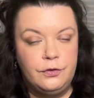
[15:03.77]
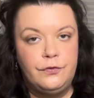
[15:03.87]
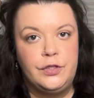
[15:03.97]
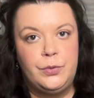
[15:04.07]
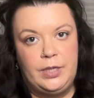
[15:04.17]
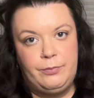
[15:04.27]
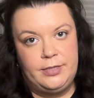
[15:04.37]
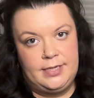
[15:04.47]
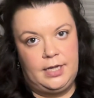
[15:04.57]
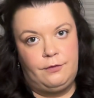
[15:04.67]
for
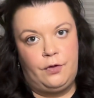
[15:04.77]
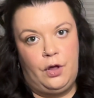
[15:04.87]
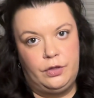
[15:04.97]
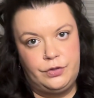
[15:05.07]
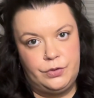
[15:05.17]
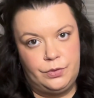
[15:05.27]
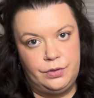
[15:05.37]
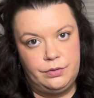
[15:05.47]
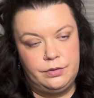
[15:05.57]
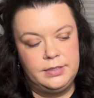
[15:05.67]
20% off all
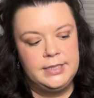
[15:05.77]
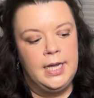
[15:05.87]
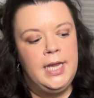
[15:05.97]
historicals.